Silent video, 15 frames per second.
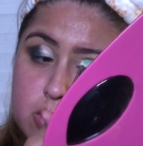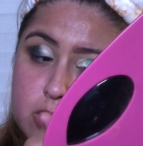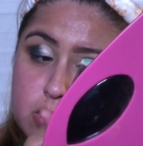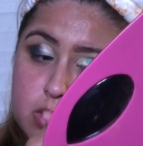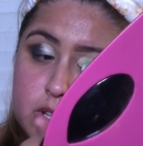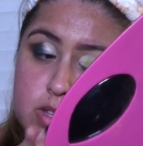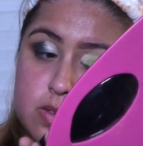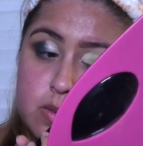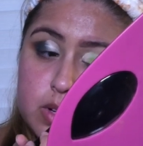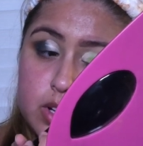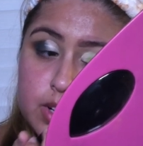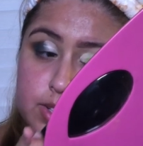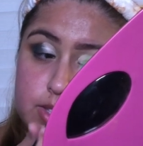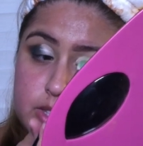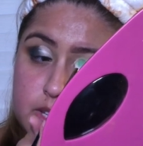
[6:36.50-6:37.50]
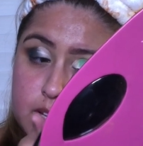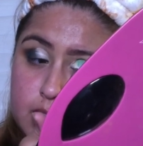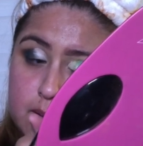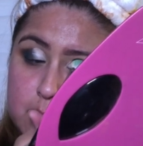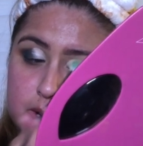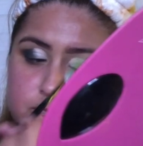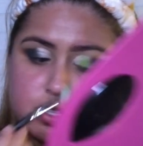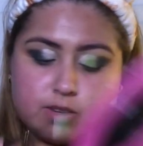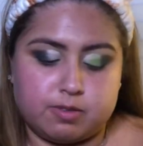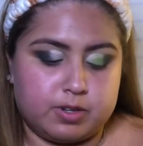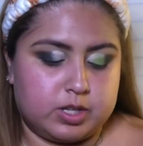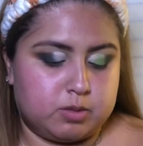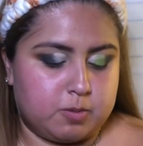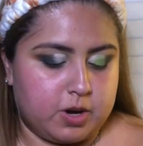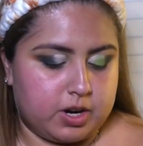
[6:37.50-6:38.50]
That's one nice thing about
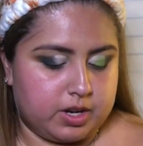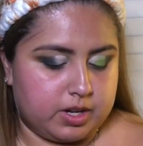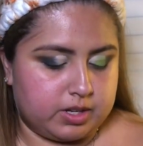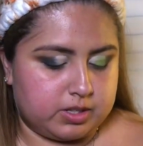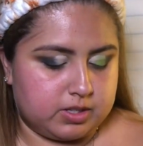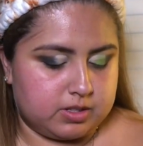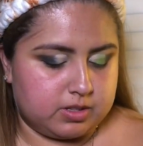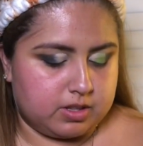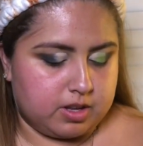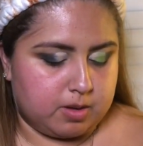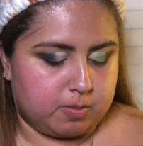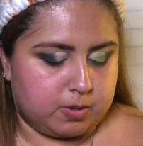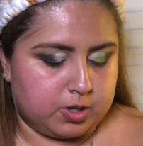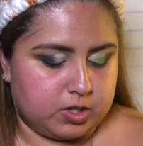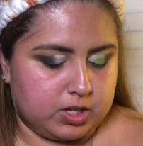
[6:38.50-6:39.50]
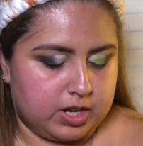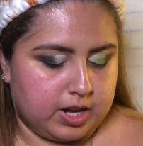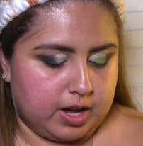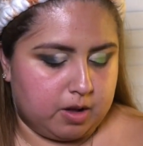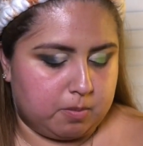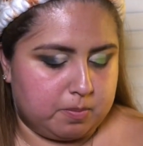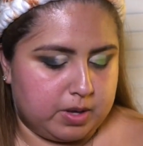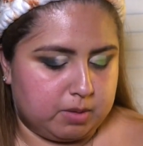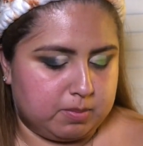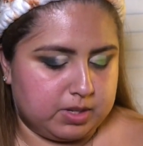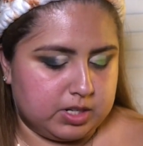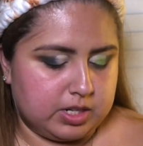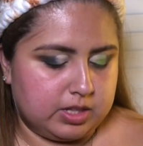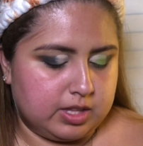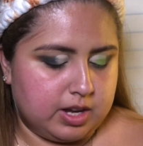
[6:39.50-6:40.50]
Jeffree's products. I appreciate how
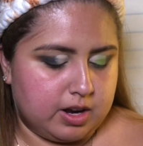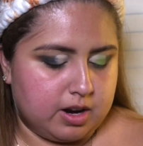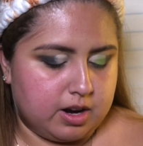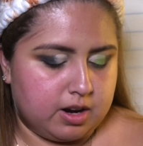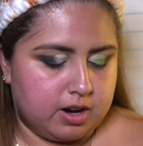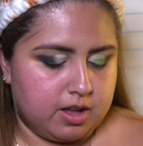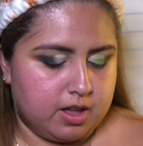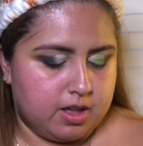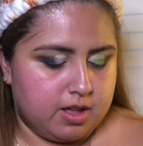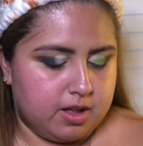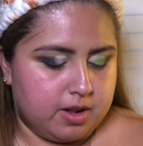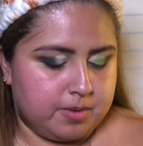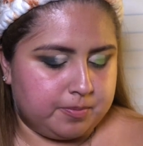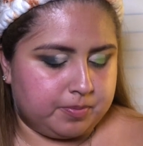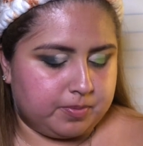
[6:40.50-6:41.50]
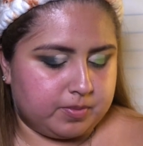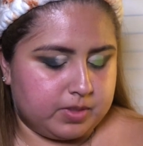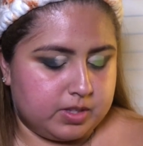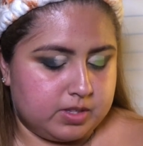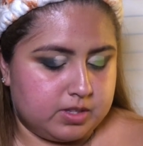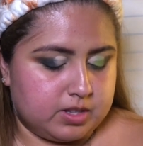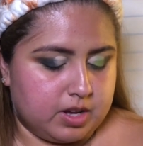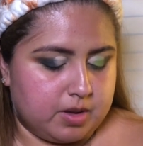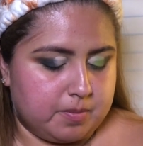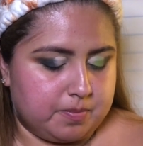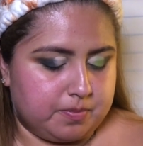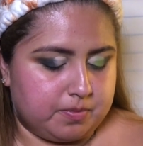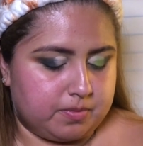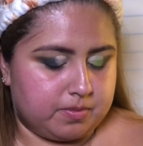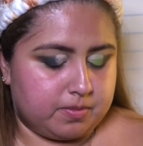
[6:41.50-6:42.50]
pigmented they are.
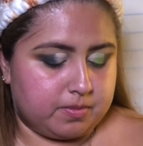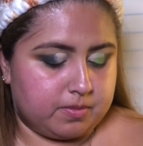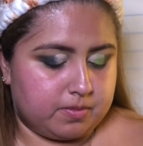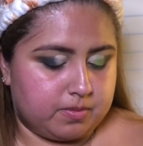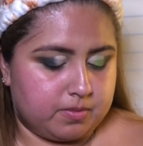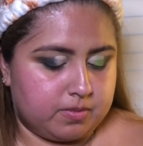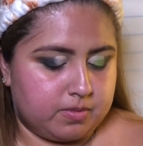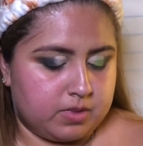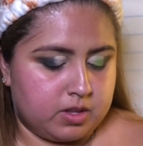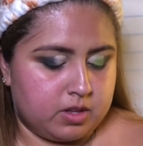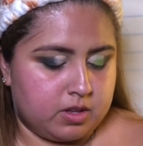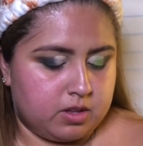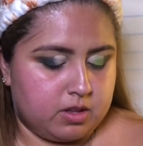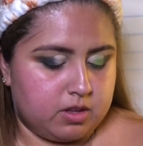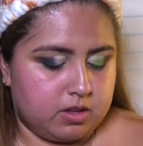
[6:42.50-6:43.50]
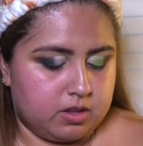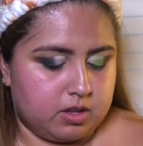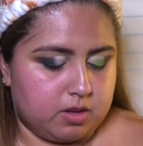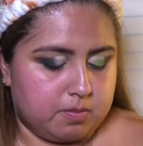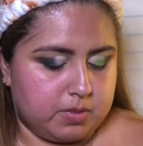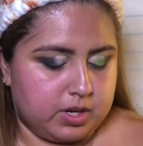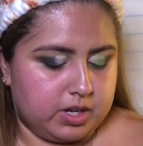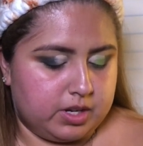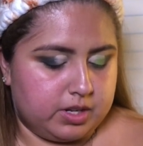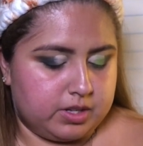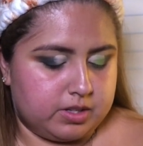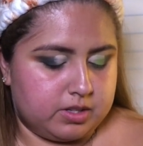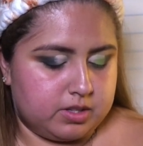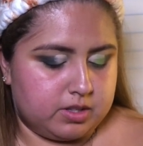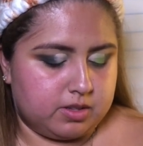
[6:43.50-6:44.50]
Some
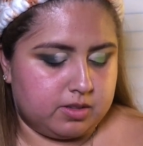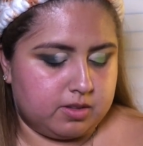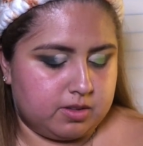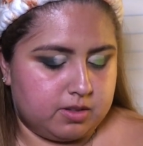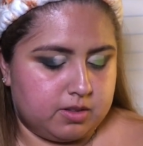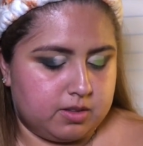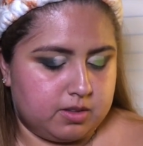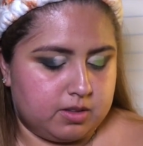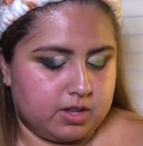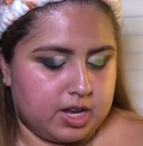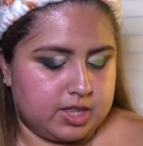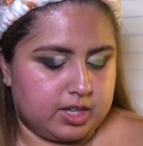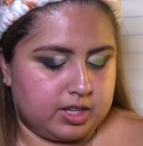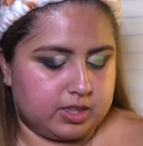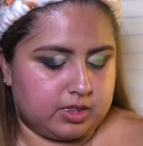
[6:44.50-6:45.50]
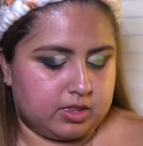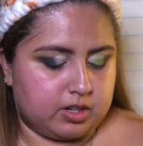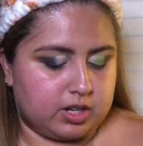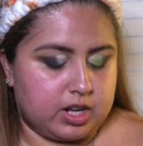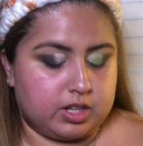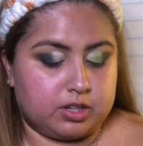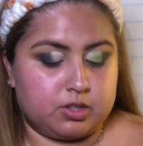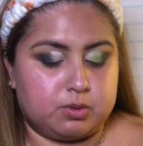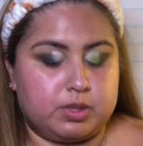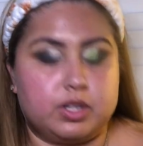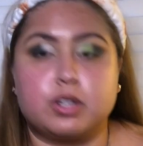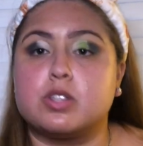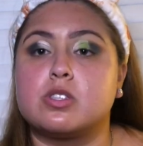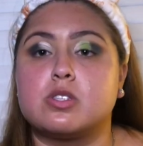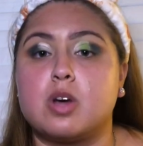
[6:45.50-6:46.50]
companies, I think their colors would
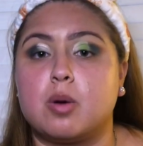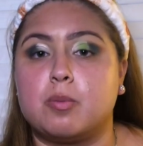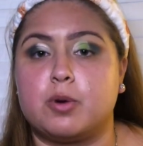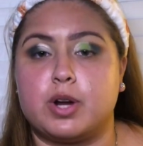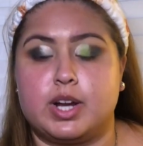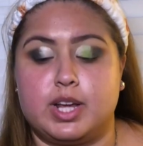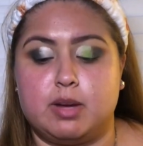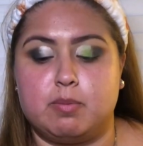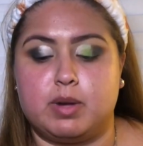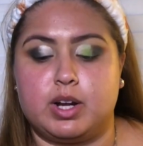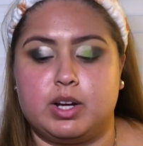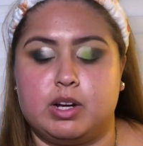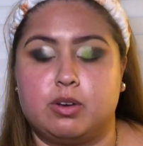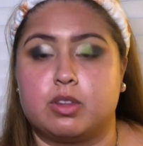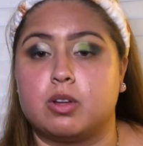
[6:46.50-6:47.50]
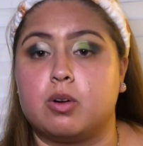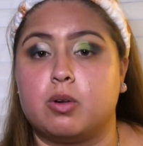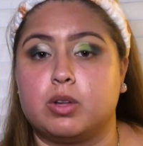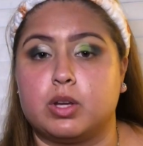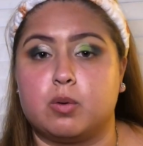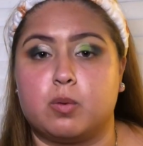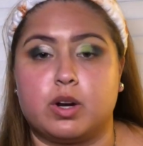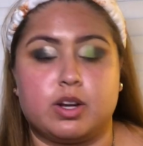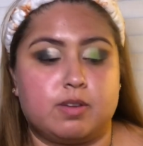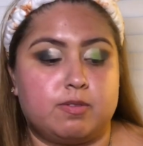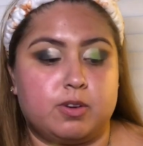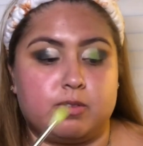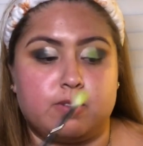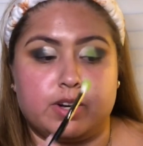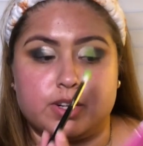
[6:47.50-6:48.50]
look so pretty, but I know they'll only work if
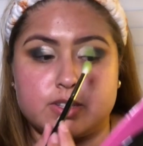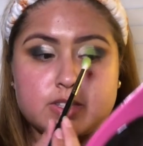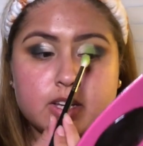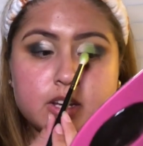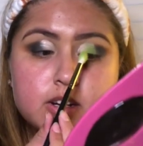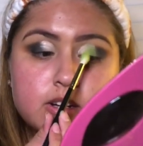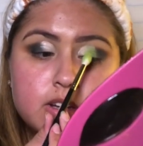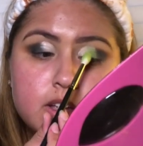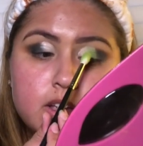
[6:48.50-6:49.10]
you're fair skinned.